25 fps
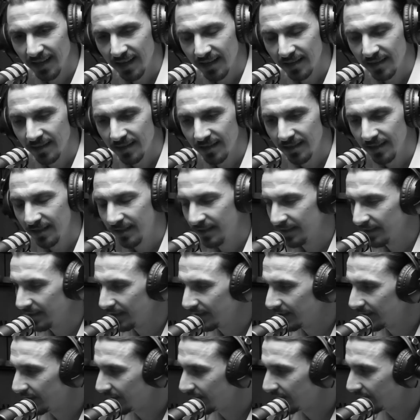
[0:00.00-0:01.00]
I think
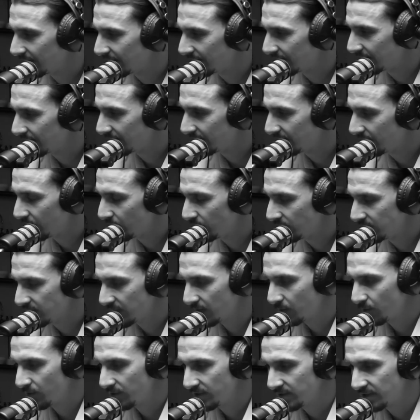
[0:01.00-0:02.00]
there is
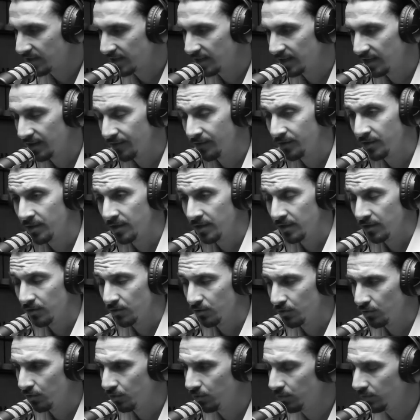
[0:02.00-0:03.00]
a risk in everything you
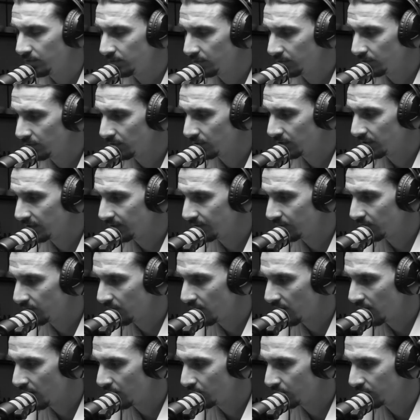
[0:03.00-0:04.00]
do. You never
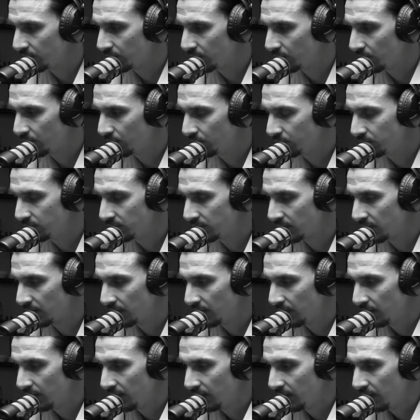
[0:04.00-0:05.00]
know how it goes.
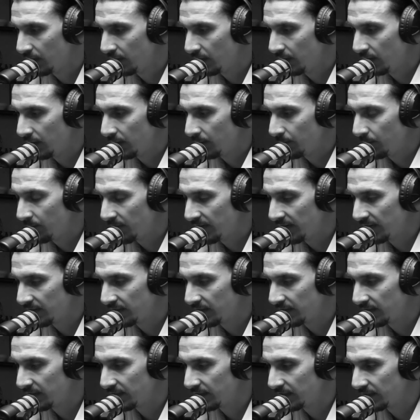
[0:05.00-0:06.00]
But I
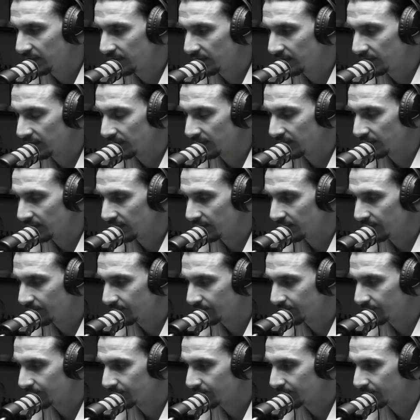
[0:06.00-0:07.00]
think
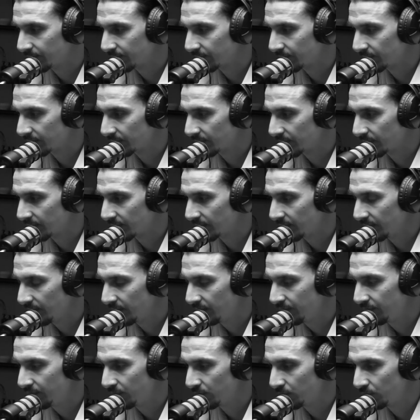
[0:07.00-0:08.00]

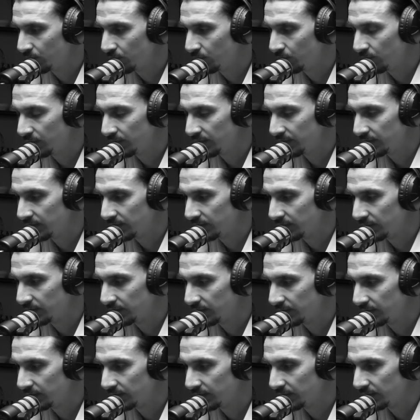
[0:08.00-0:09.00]
if you do
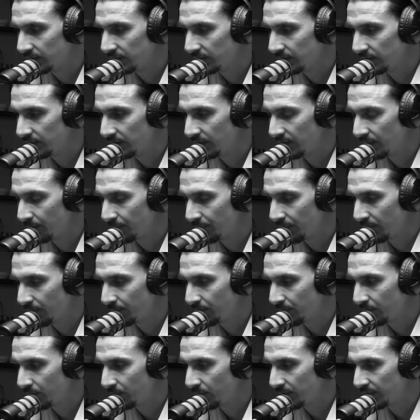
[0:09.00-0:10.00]
it in a
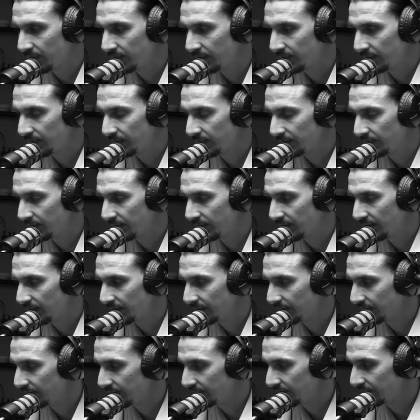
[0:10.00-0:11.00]
proper way
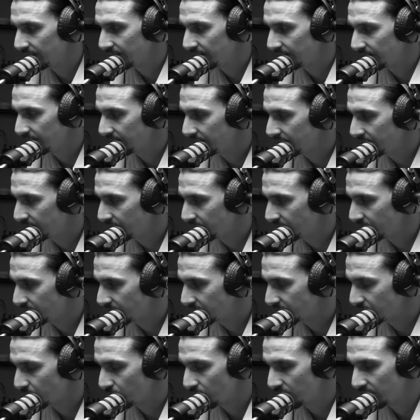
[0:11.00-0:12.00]
and it
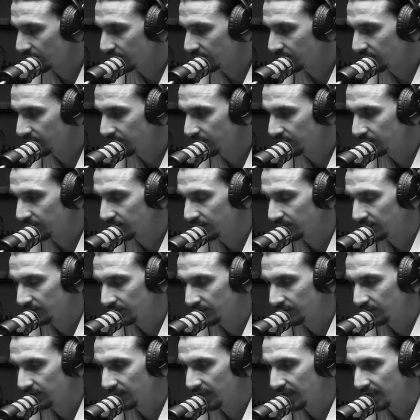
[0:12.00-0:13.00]
feels real,
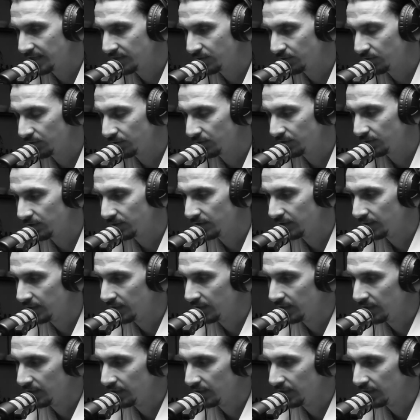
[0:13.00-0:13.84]
natural,